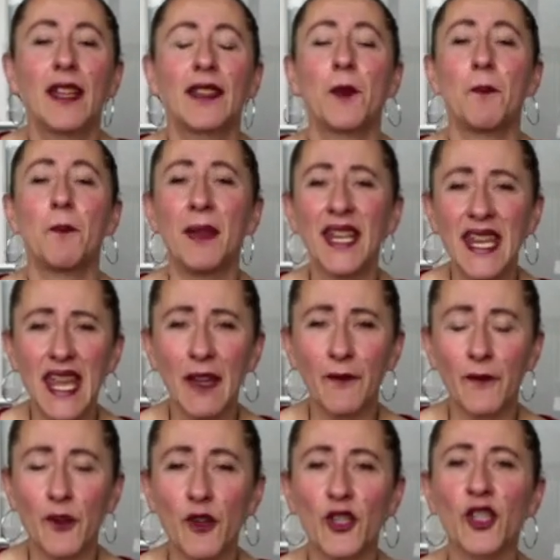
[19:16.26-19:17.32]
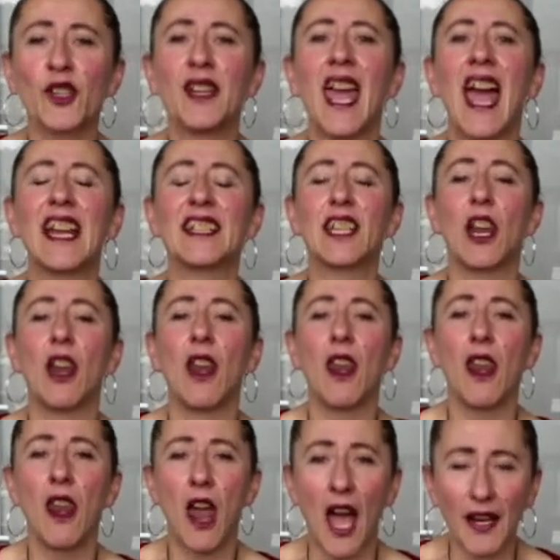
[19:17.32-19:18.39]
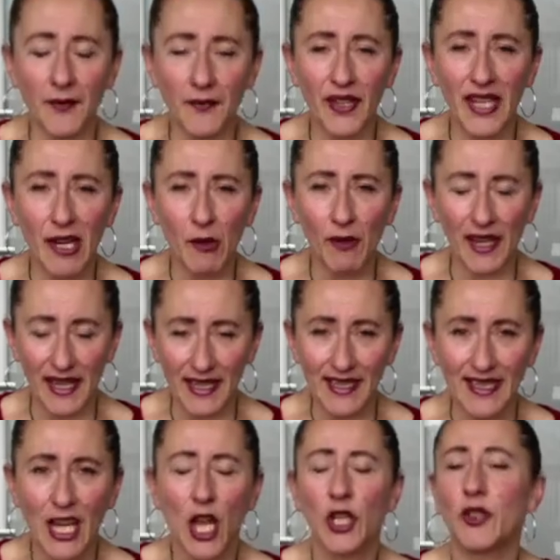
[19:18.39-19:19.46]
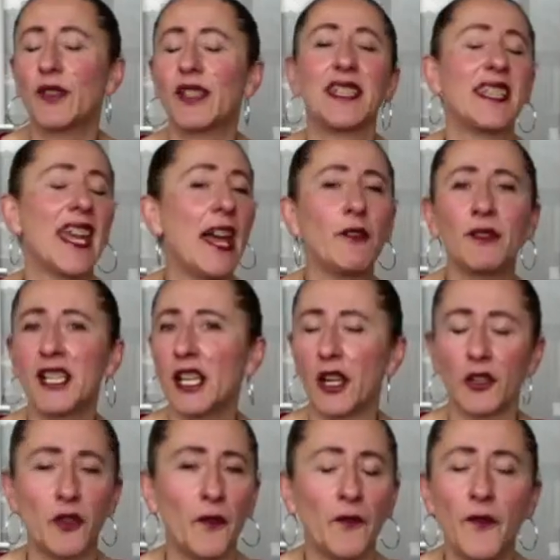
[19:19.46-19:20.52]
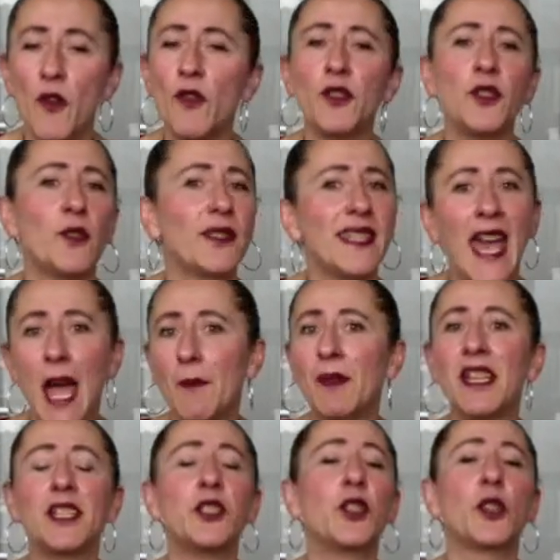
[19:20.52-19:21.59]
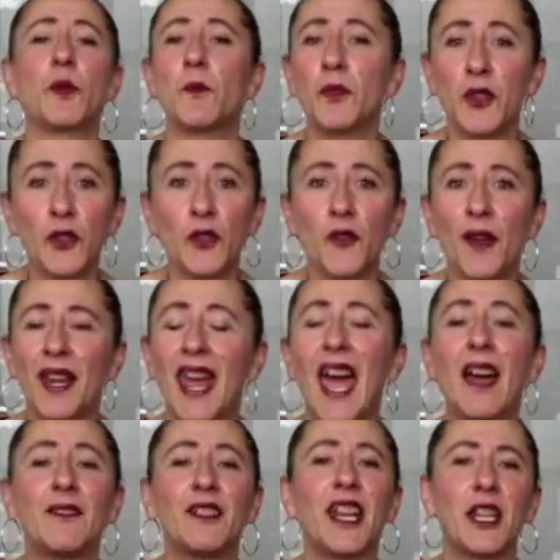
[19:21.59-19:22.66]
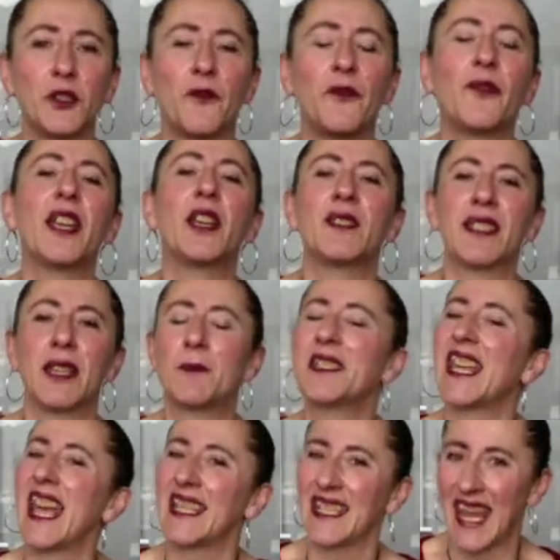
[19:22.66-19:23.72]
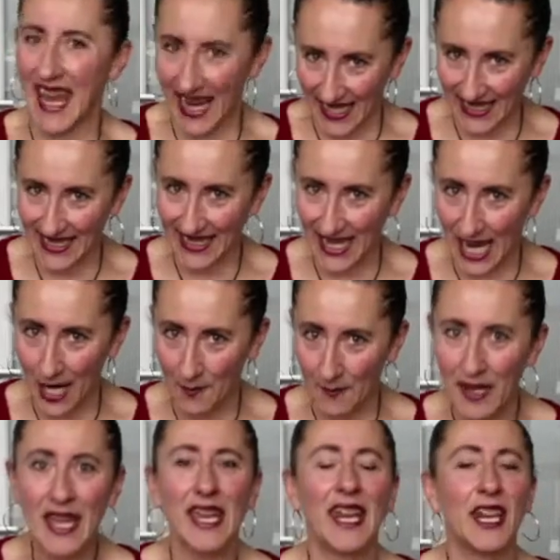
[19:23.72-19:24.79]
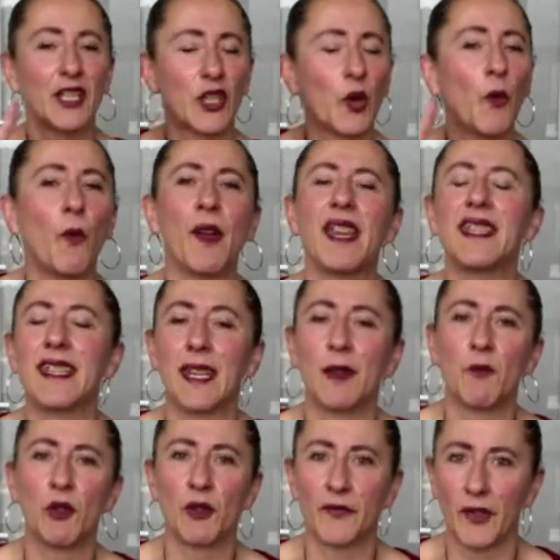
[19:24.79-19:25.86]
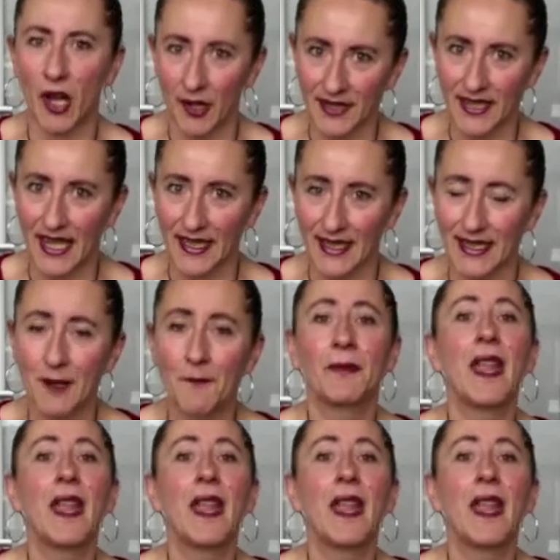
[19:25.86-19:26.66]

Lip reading: The PDF version has a lot of video links. You can download it on your phone, your tablet, your computer, and have it at your fingertips at any time. It has a great table of contents.